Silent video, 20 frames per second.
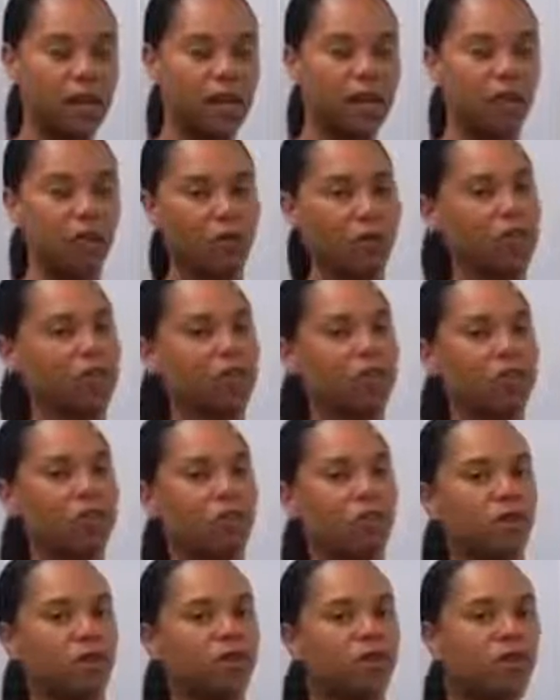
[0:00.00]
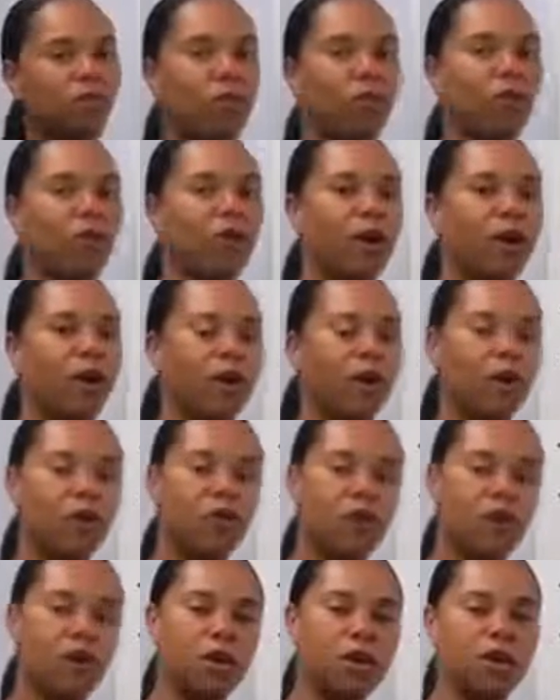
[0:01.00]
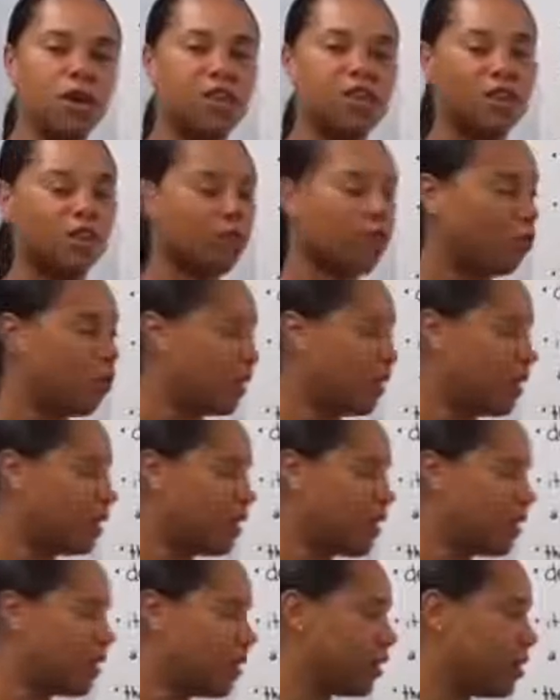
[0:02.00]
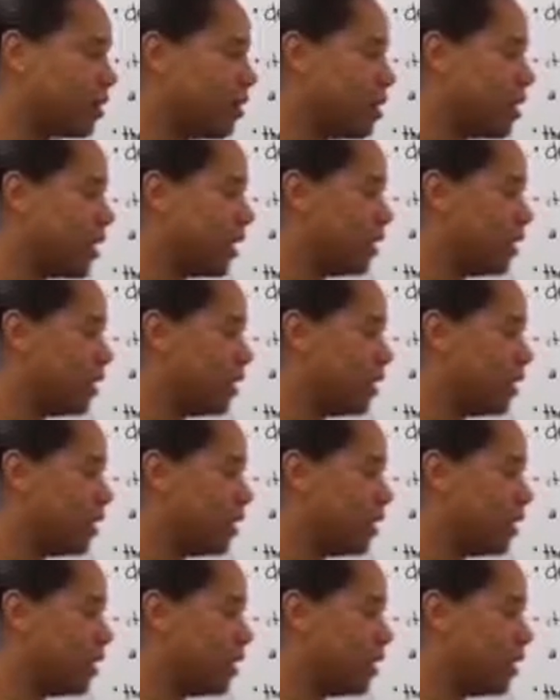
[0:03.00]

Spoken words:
and it ranges from 4.0 to 0.7.